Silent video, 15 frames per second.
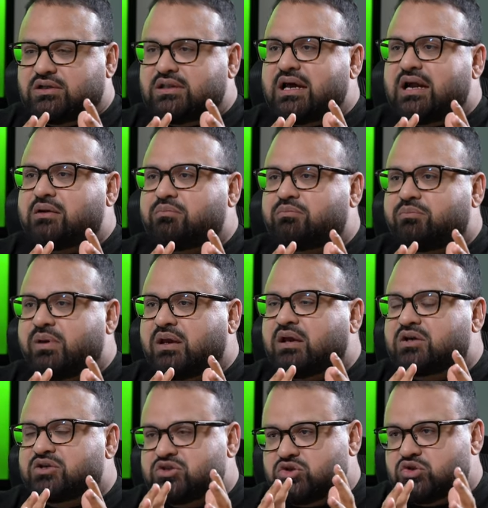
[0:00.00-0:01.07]
that
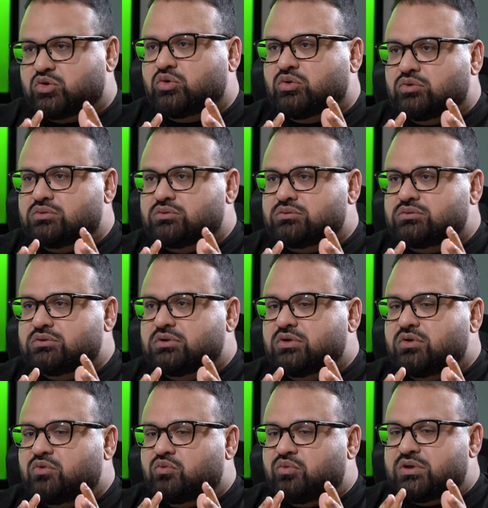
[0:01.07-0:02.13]
bigger show
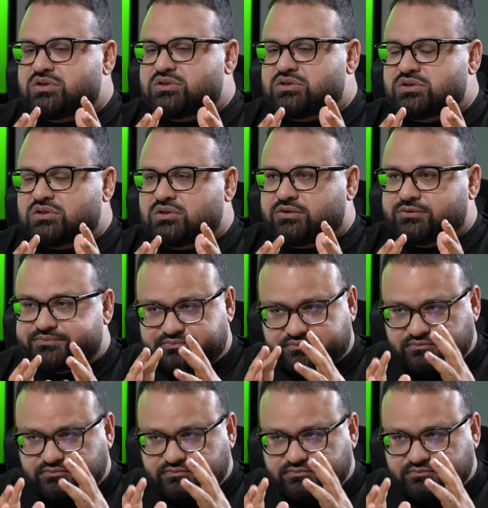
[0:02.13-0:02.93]
which uh,